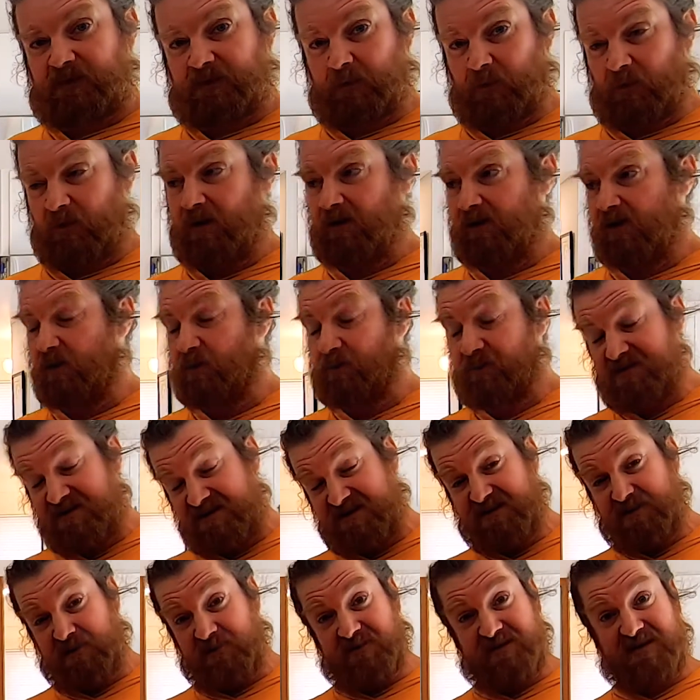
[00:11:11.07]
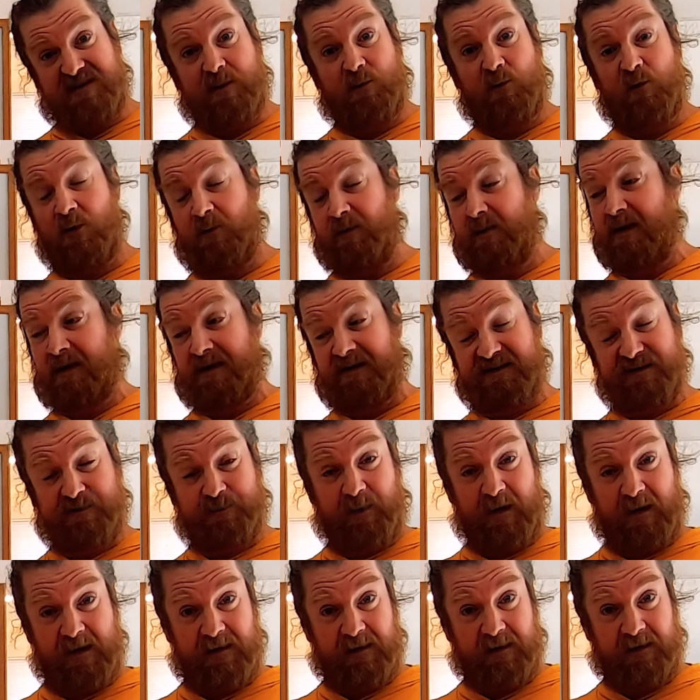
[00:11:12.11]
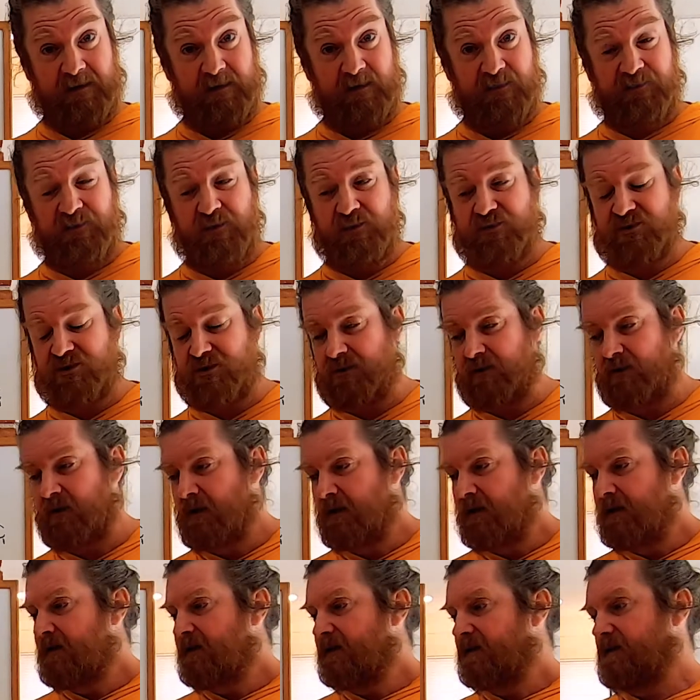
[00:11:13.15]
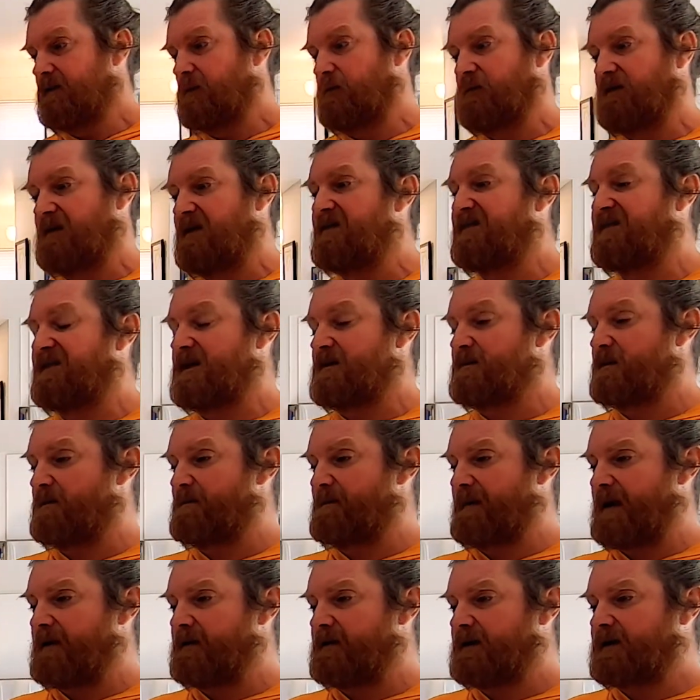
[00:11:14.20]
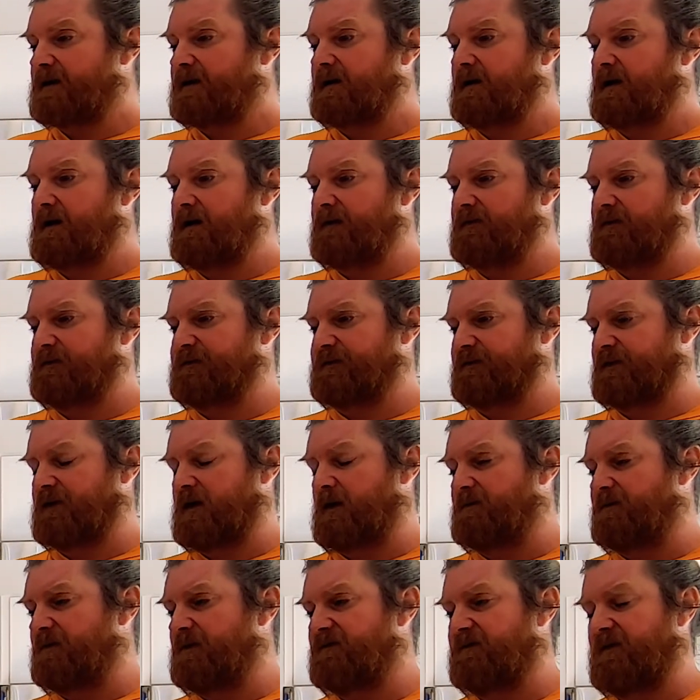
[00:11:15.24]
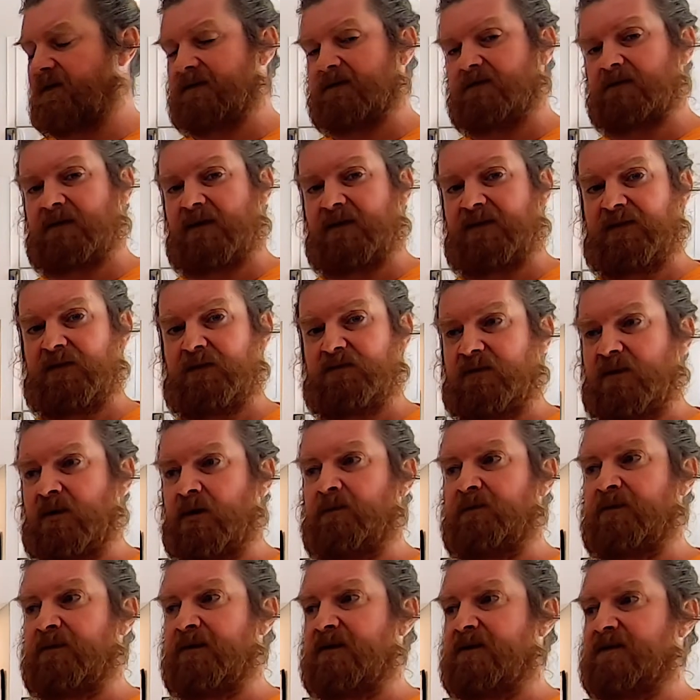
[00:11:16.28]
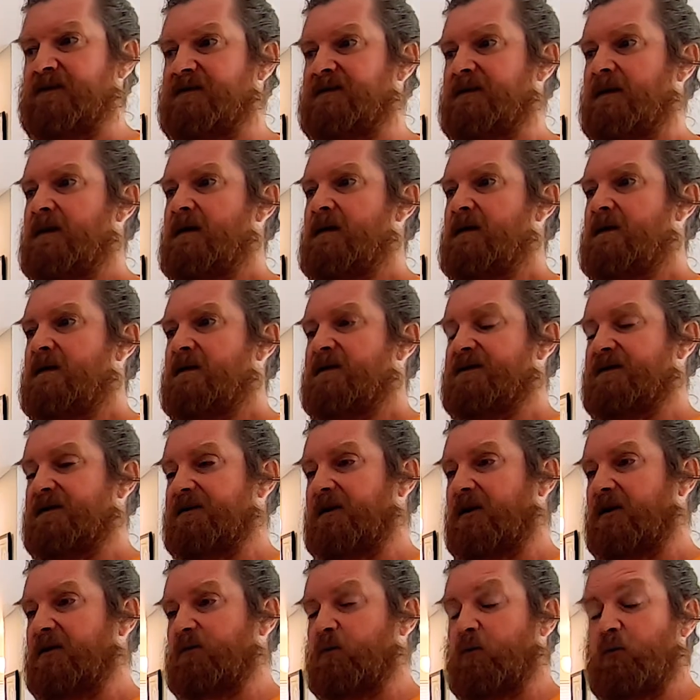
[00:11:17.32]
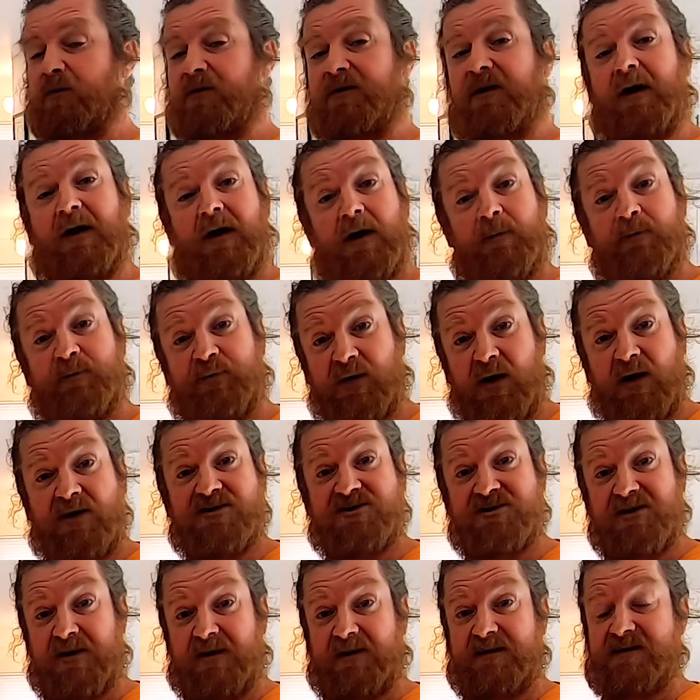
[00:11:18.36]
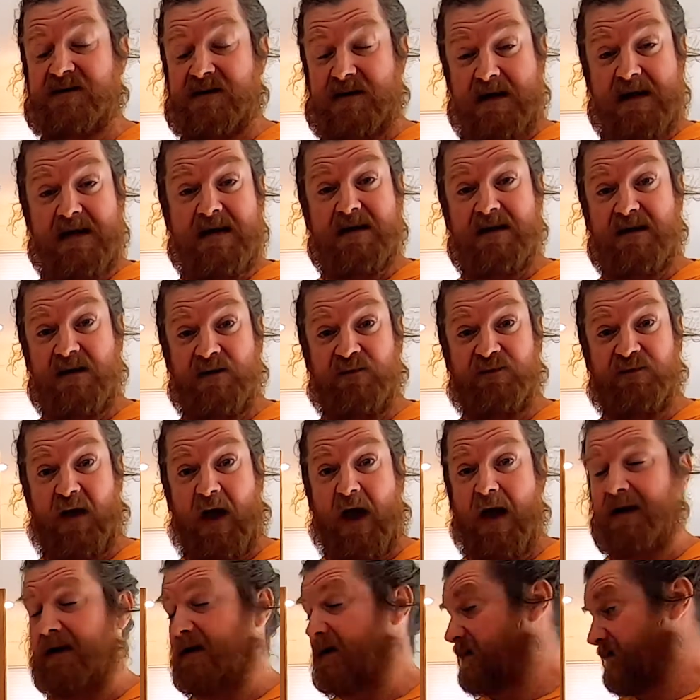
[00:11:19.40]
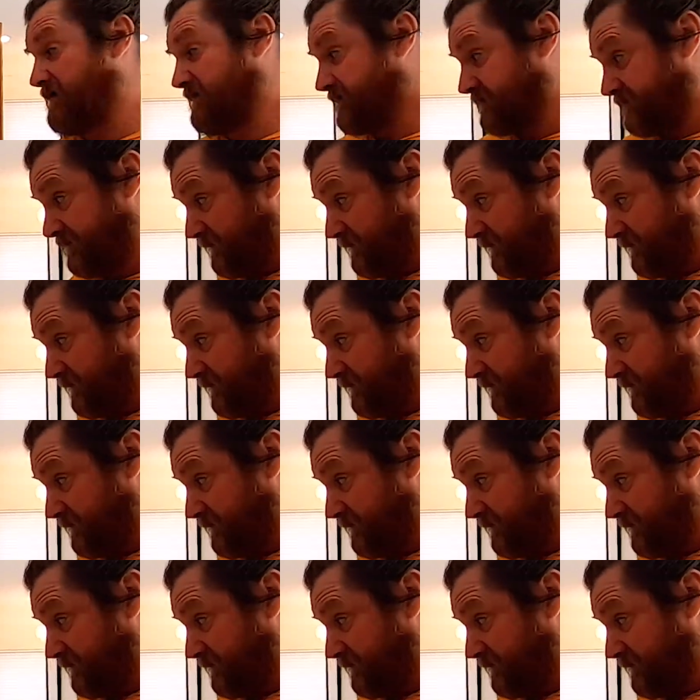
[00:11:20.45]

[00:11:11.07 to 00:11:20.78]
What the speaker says: a resource that will be expanding in the future, Lithium America, there's a couple of other lithium companies that are working on projects in Nevada,